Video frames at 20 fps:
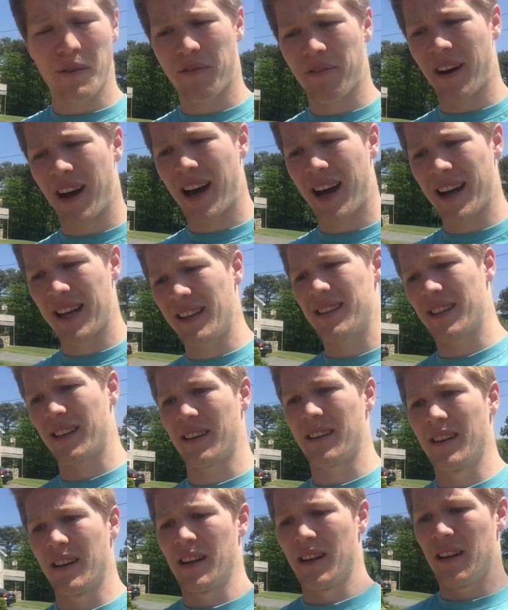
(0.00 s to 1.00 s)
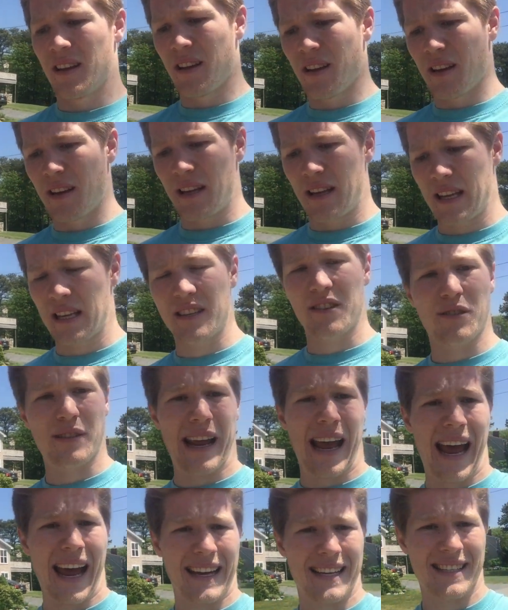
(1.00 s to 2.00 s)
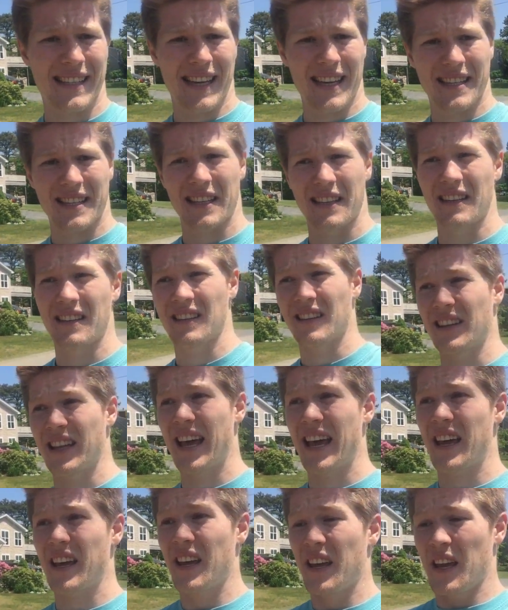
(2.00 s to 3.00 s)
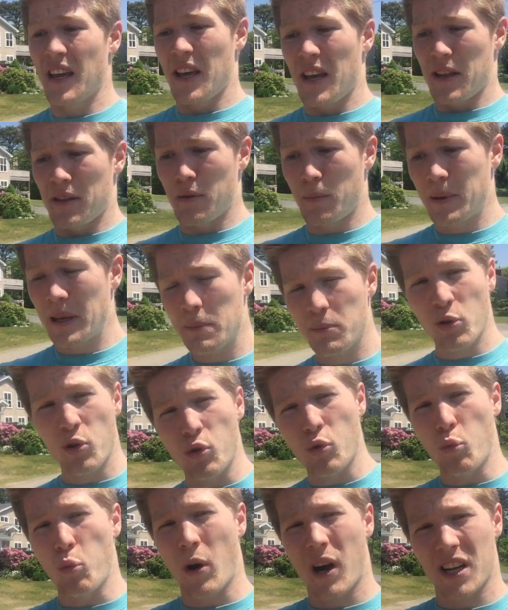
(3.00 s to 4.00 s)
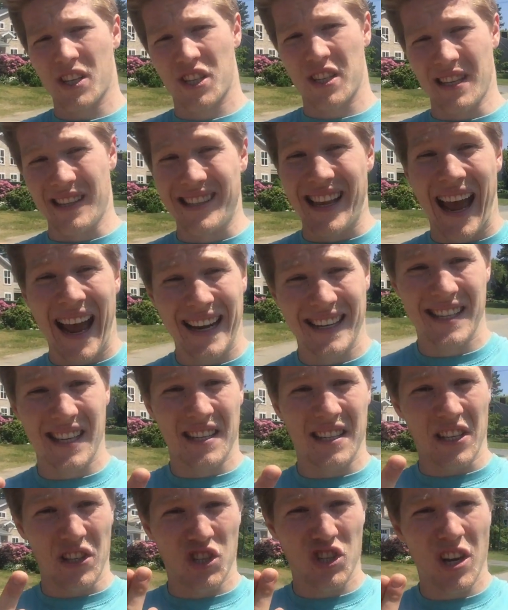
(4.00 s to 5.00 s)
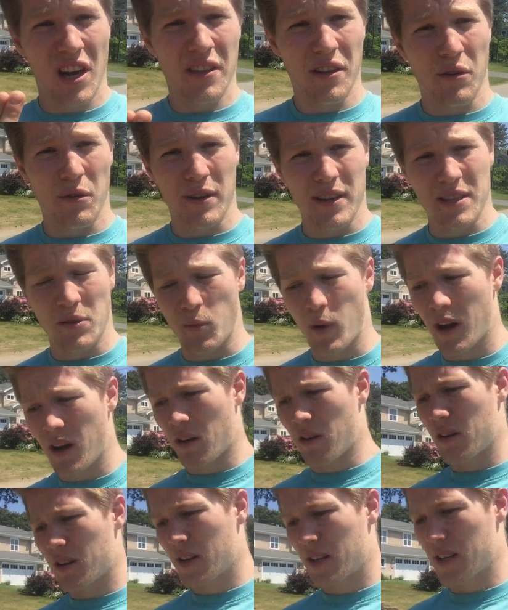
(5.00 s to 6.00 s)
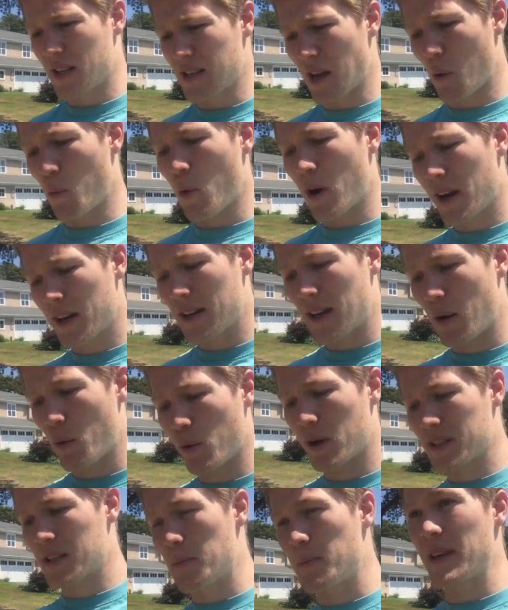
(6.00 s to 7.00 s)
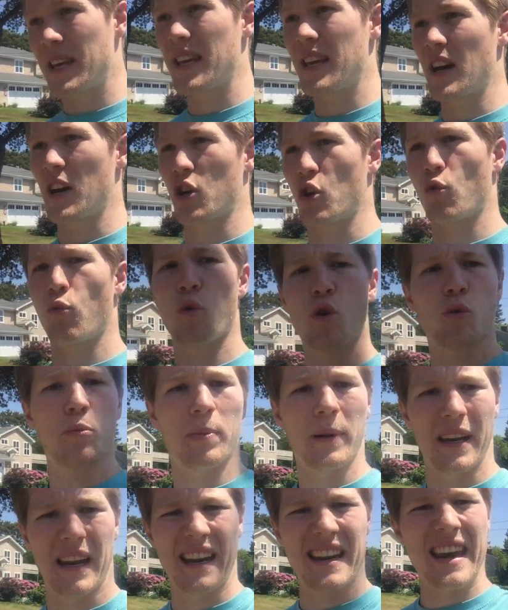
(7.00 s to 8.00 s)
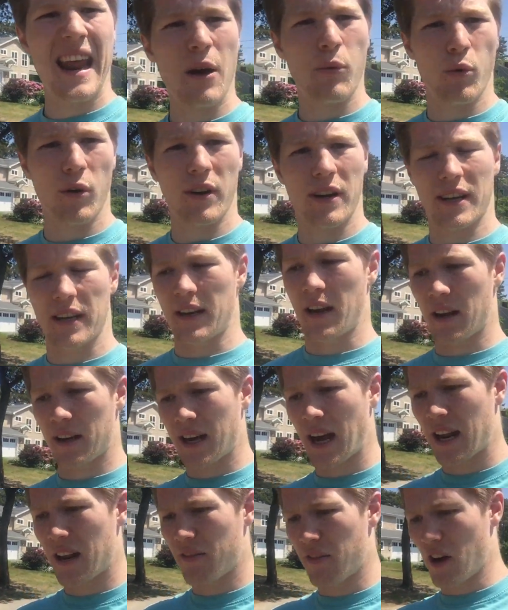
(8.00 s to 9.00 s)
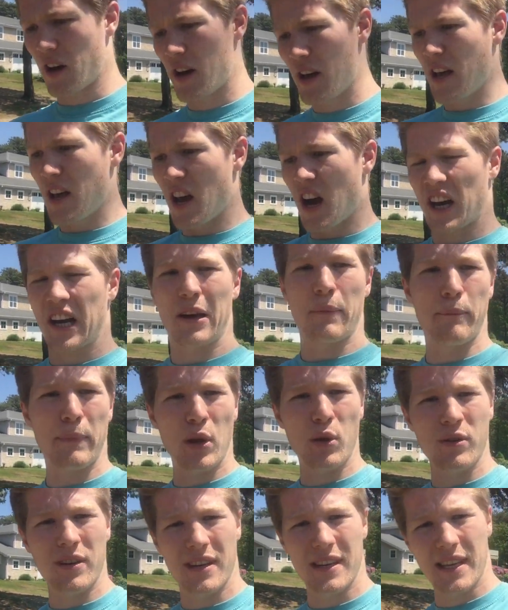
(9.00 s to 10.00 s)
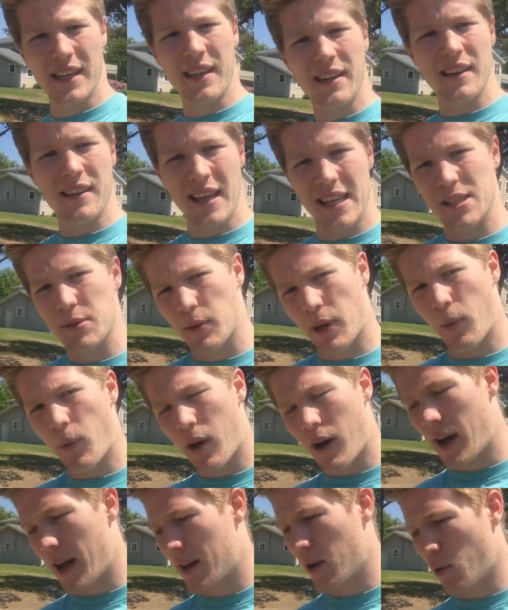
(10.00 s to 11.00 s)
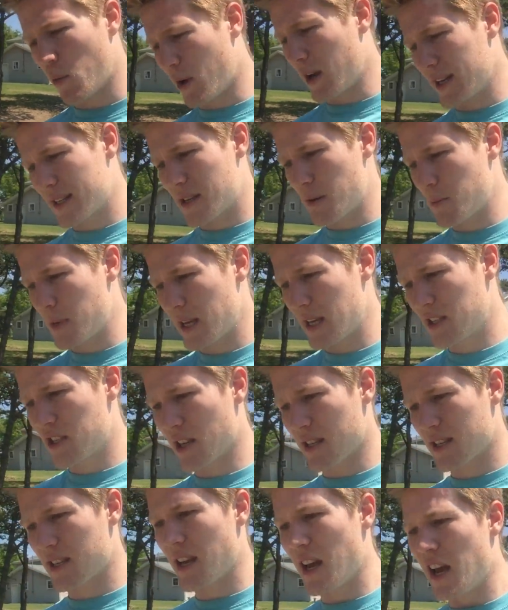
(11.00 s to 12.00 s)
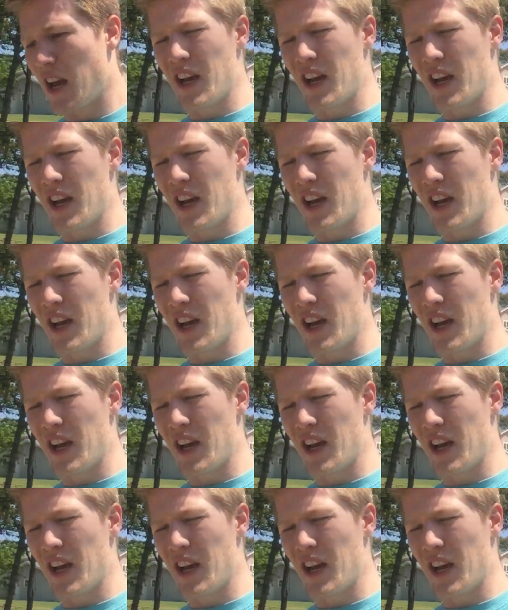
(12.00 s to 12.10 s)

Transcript: to find and easier to access, and let the people who watch this access each other as well. Because I want it to be a group and a network and a kind of a community. That's what I want. I don't want it to be just